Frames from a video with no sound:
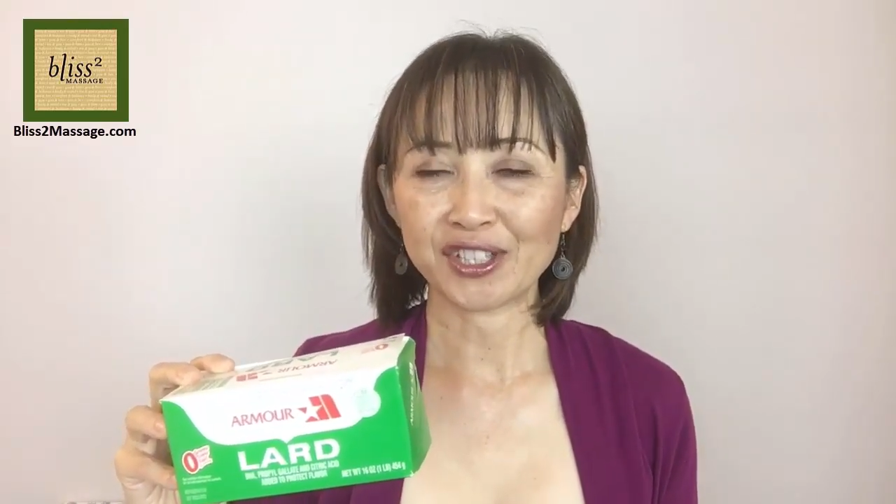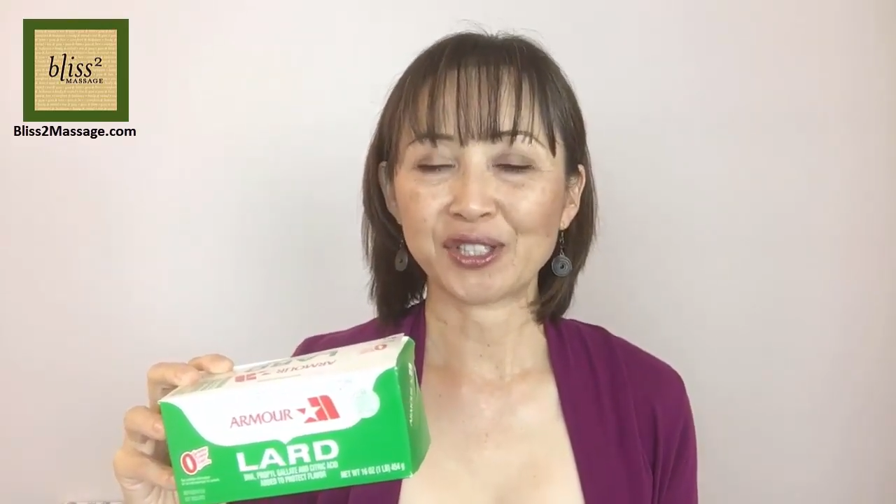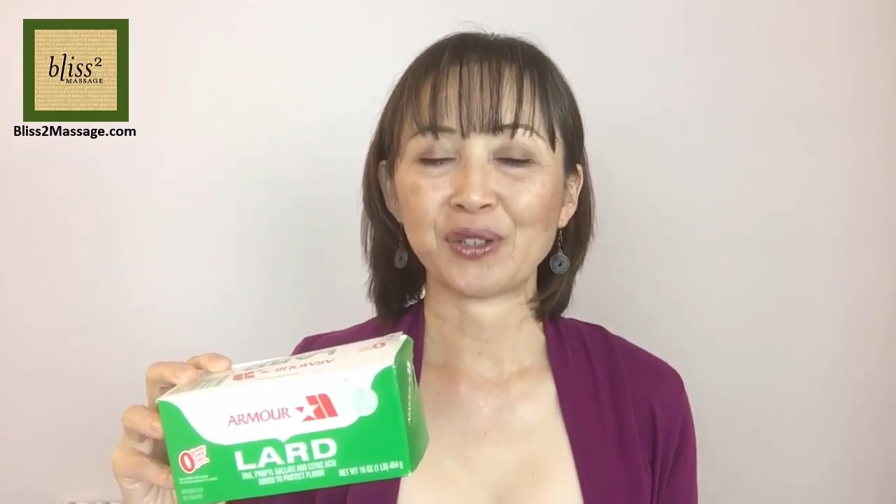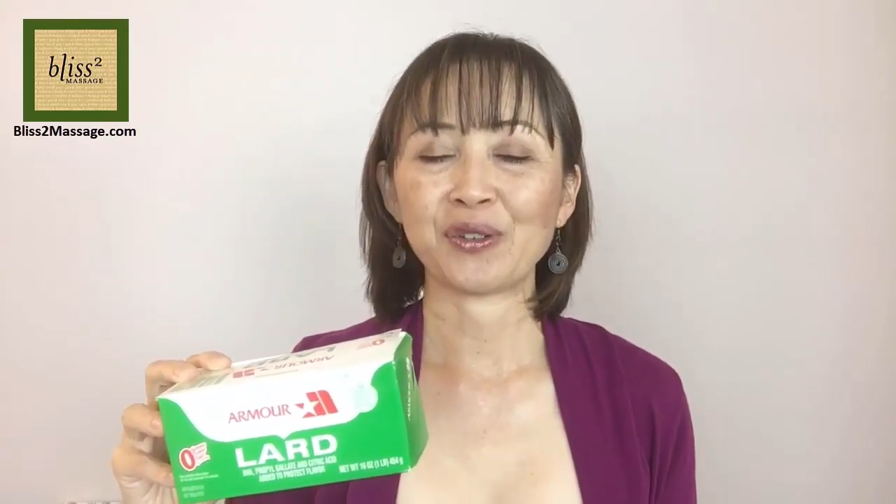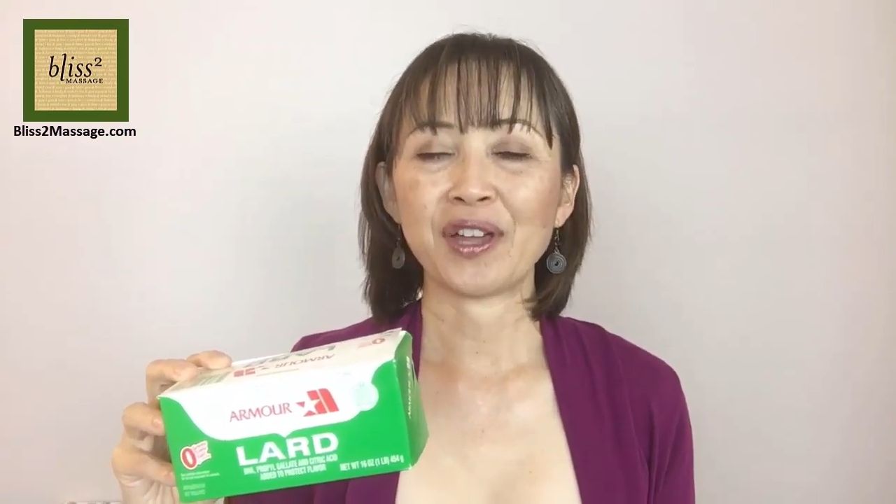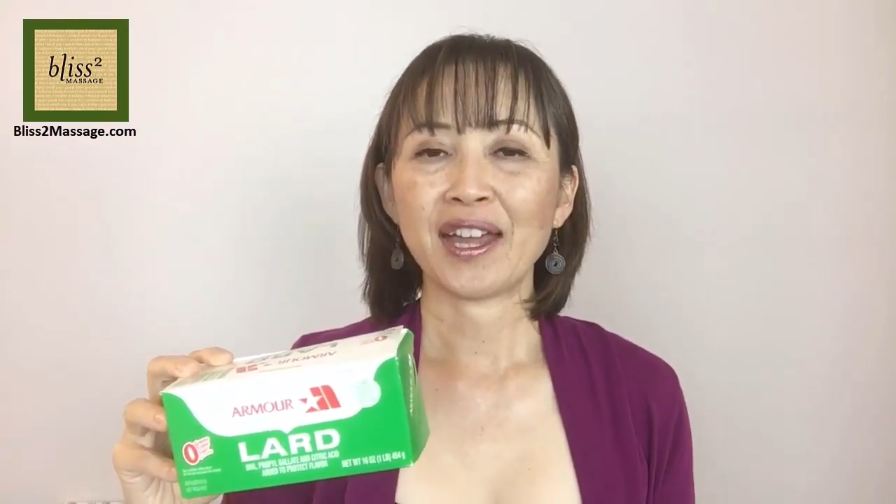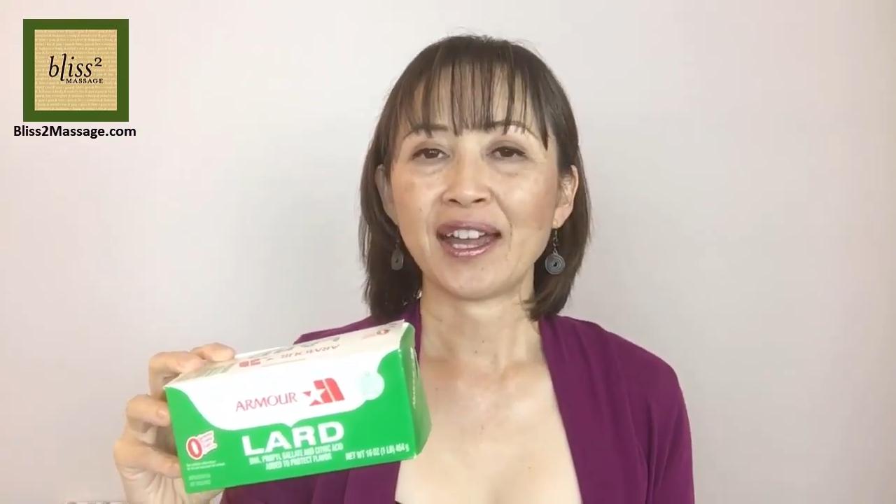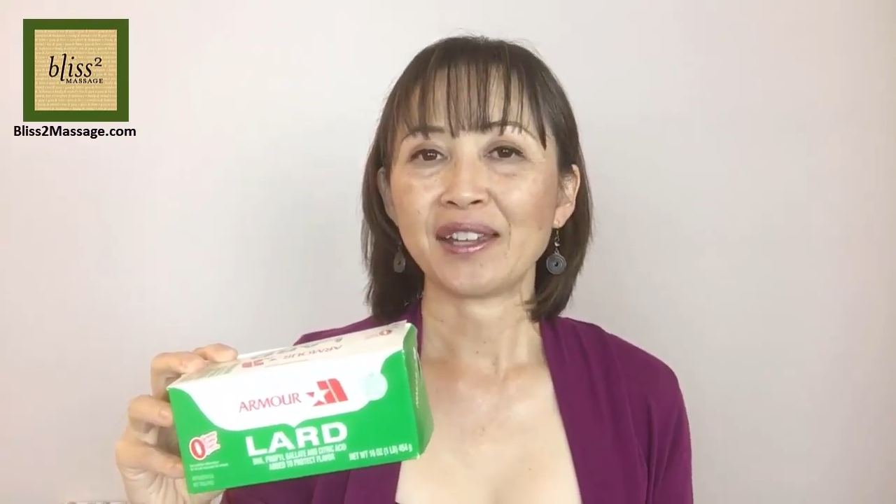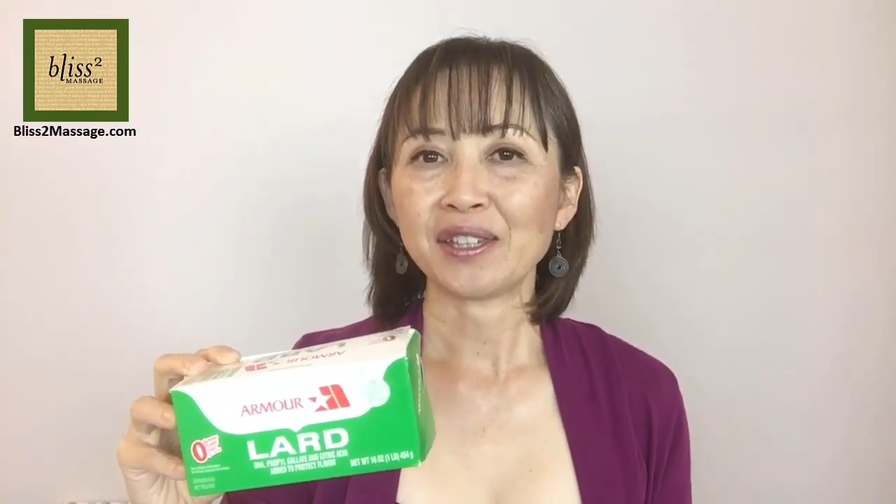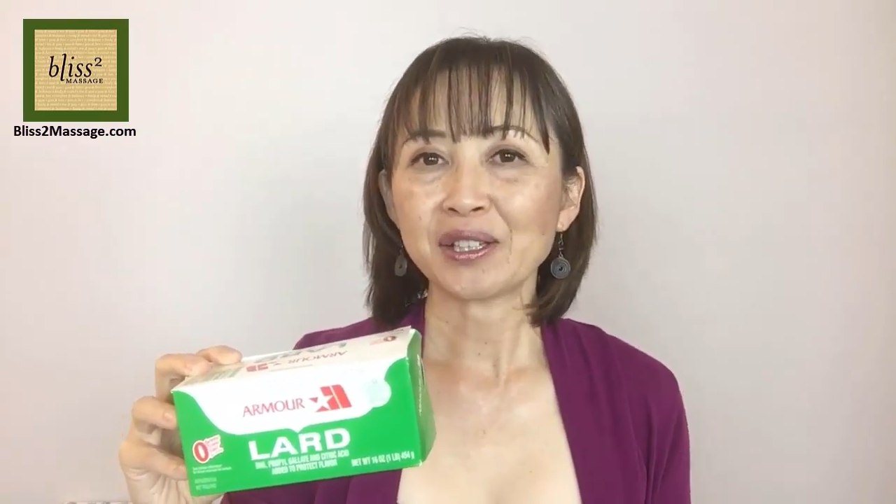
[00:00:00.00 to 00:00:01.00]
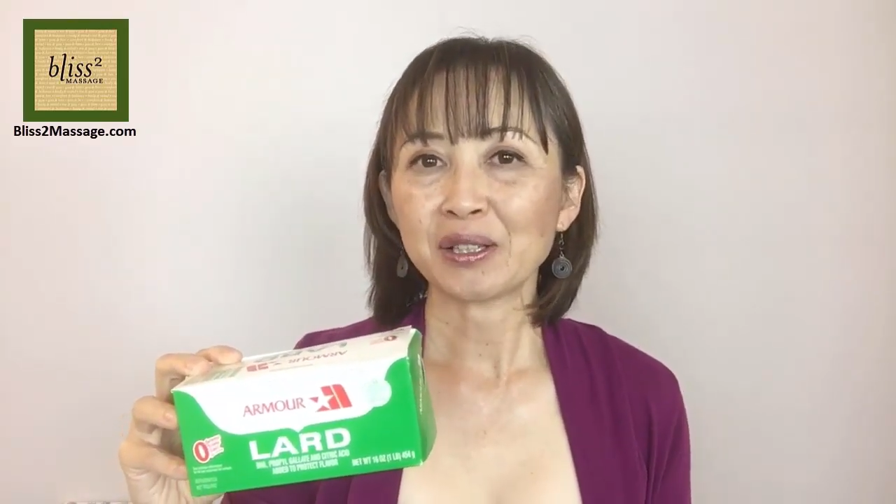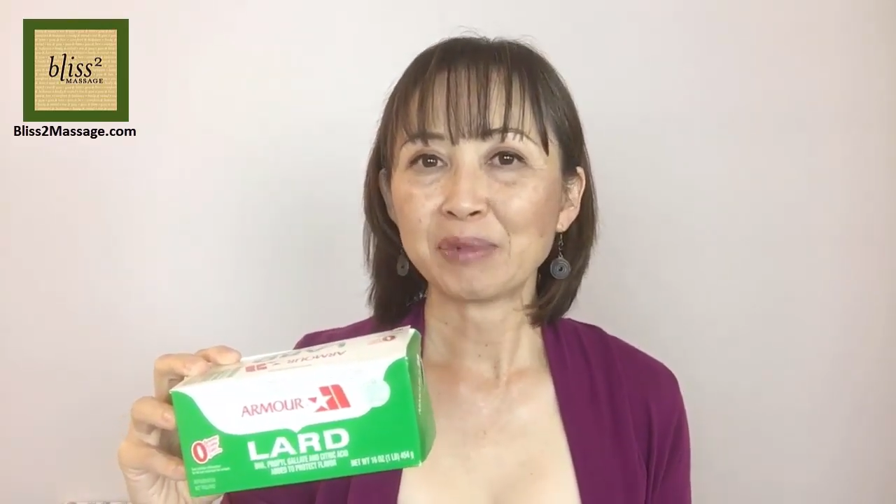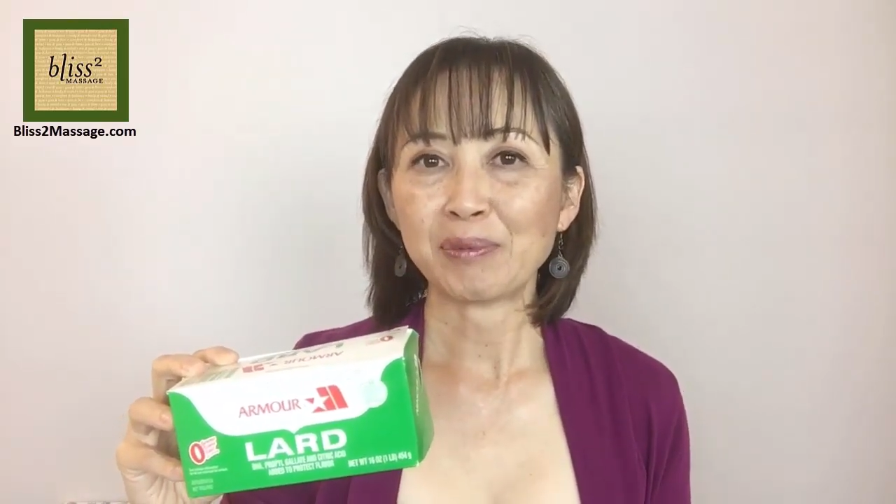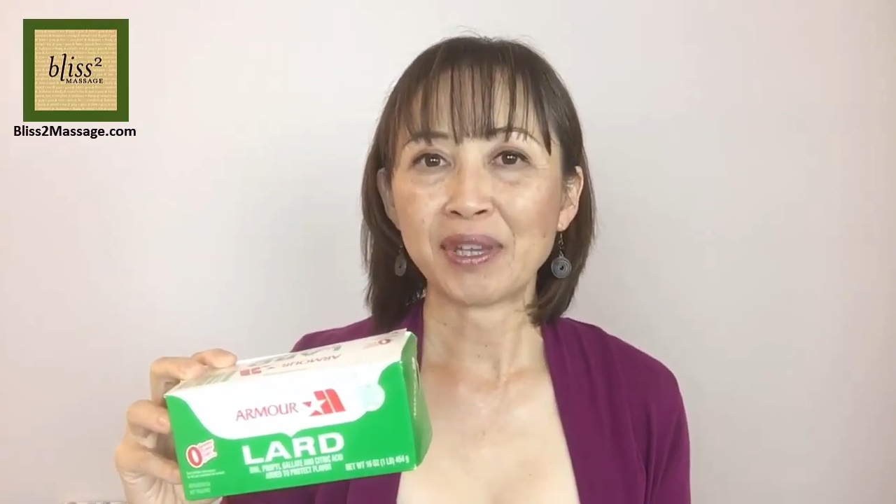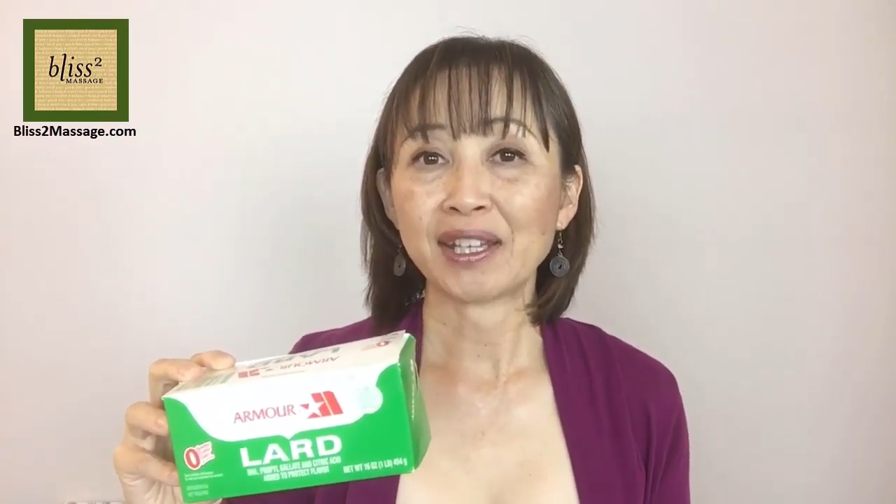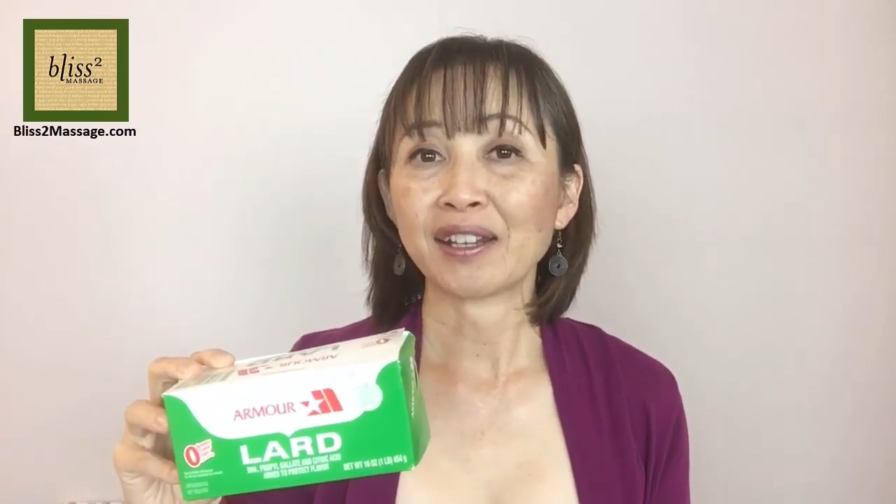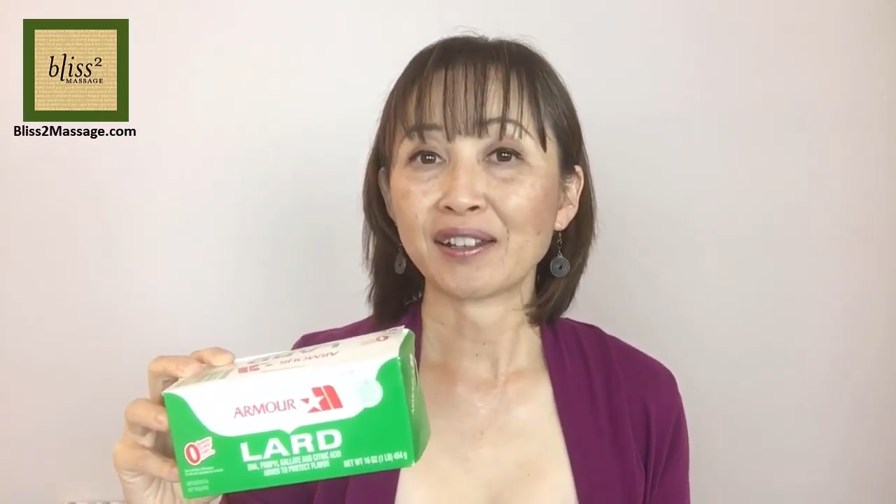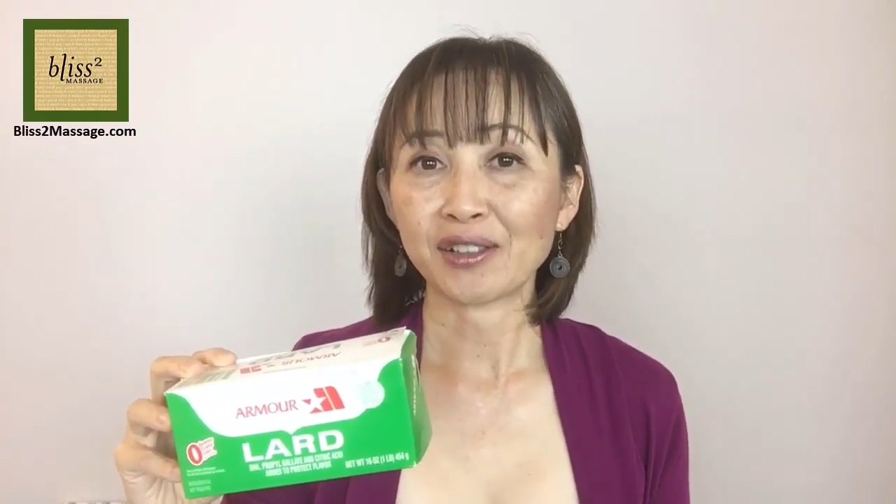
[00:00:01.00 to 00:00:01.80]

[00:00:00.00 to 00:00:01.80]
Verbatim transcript: so I think I'll be making a